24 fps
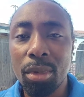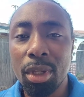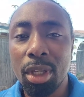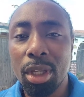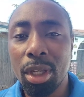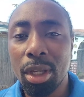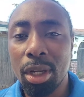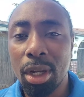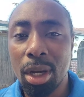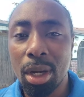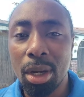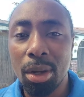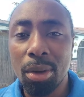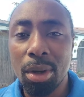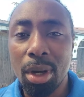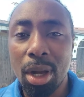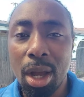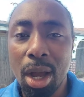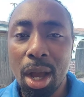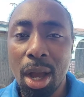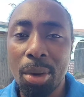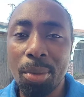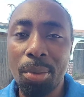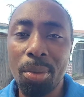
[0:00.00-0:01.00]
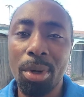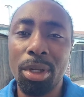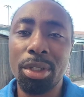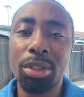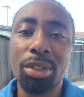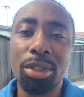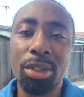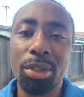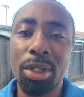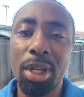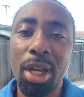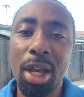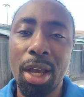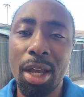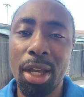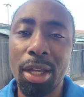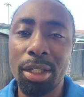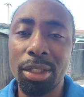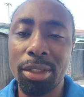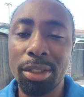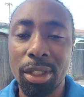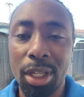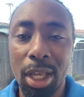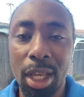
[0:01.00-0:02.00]
you know, I want you
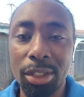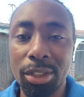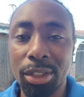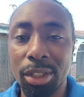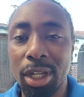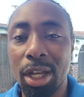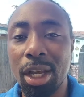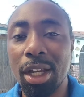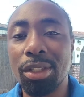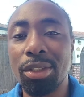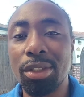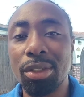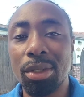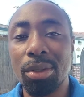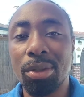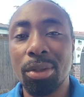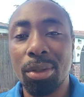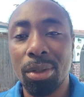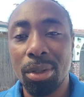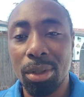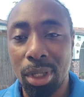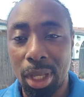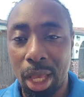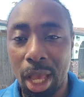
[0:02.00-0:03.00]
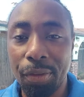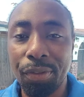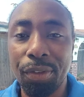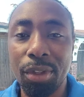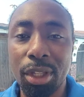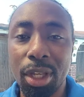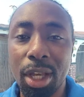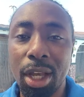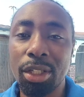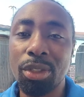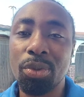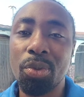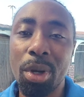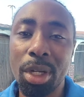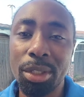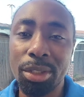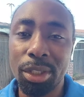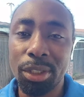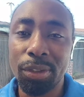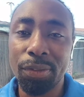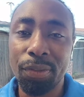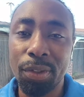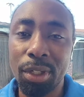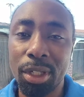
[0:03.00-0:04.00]
guys as you guys after you guys watch
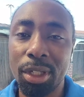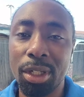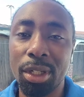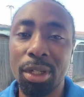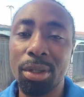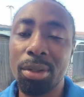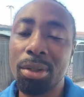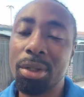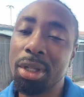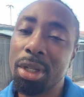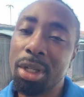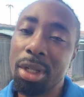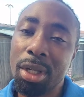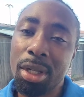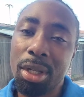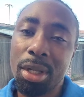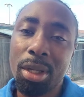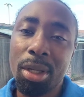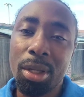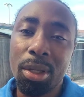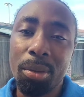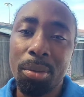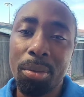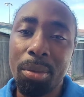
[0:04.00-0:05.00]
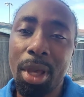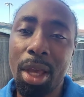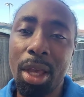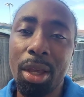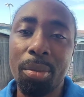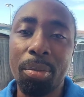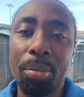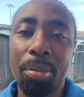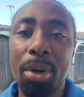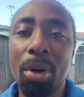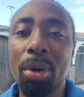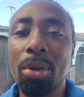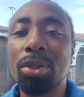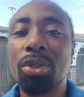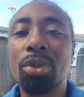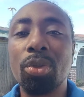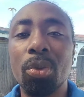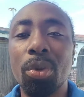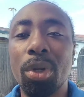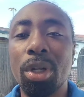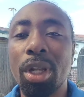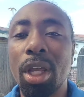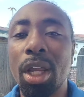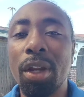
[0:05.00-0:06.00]
this video, man, post
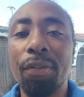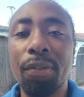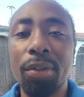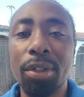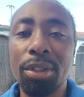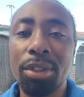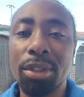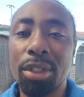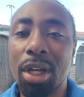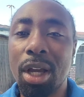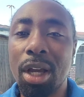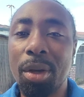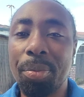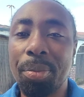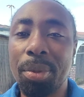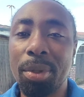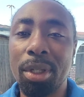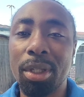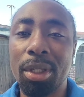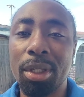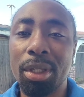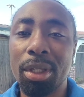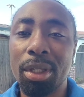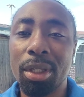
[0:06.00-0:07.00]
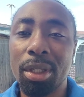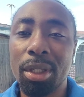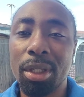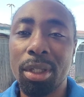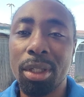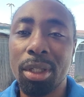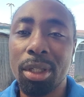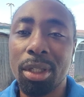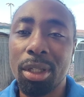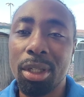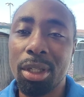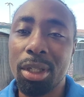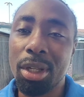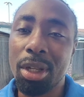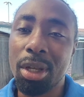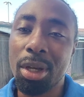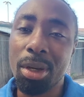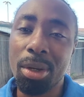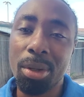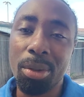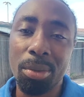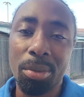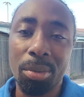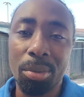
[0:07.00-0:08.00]
whatever topic, you know,